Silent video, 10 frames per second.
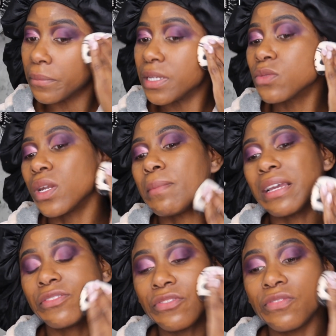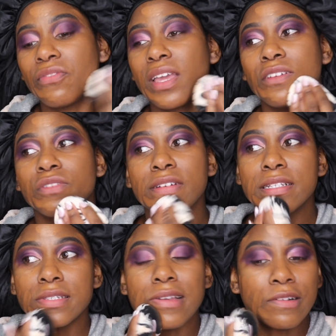It's one of my
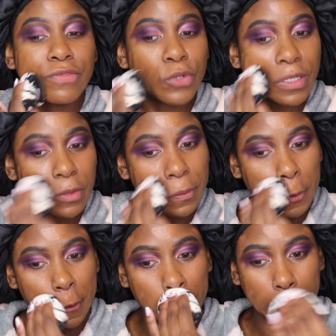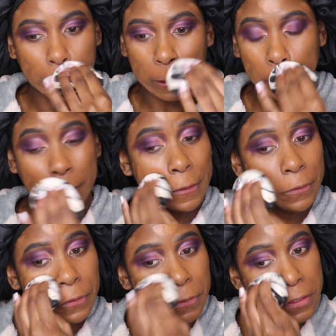favorite affordable beauty sponges to
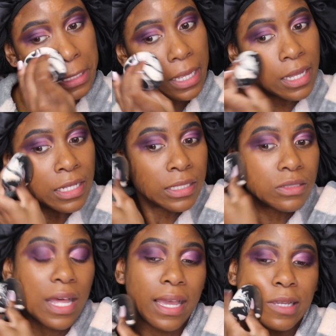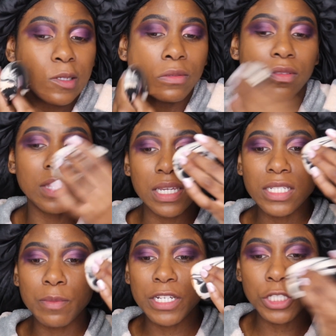use. Like,
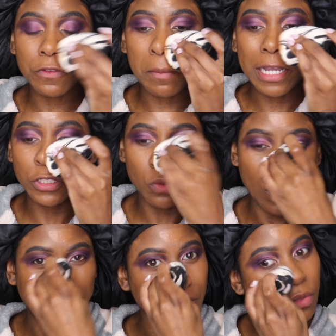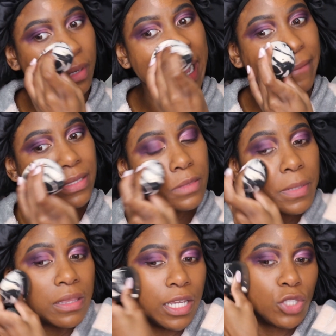these sponges remind you why you don't have to
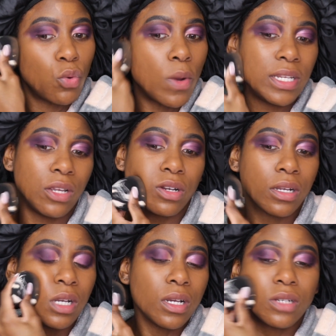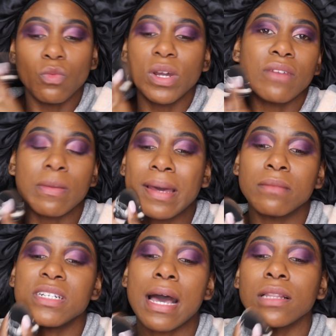spend like 20 or whatever amount
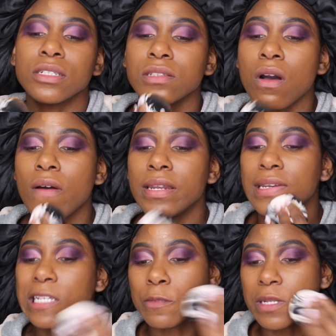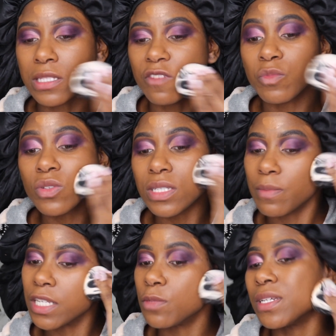of dollars on an expensive beauty
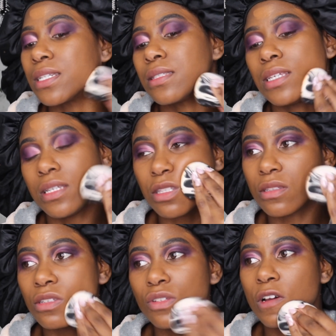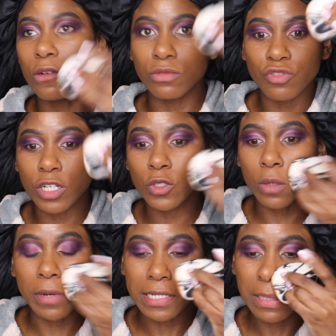sponge, because these, you know,
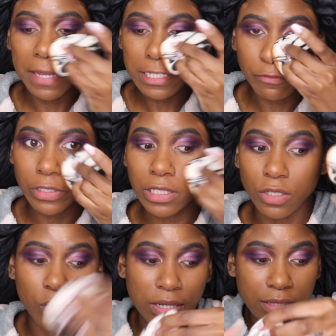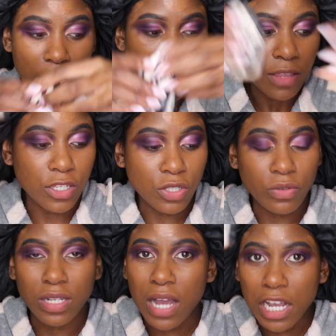drugstore brands, they make some really good ones. The
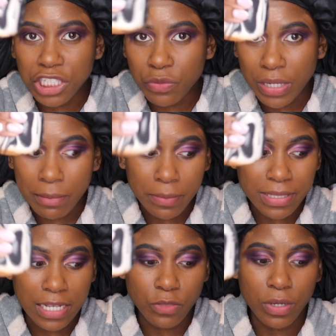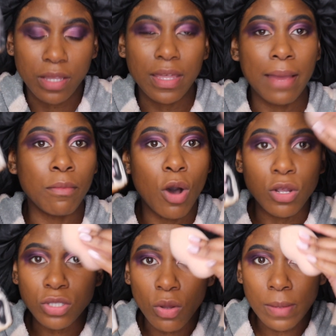Sonia Kashi one I'm obsessed with. I'm
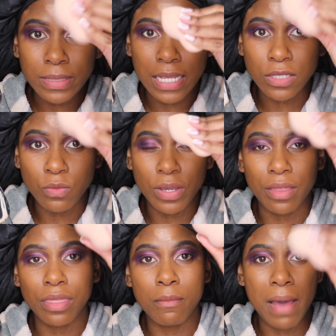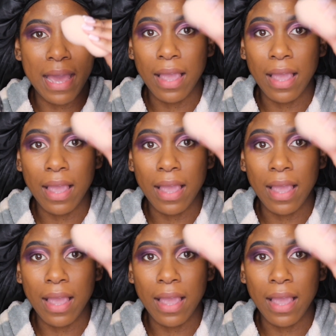also obsessed with my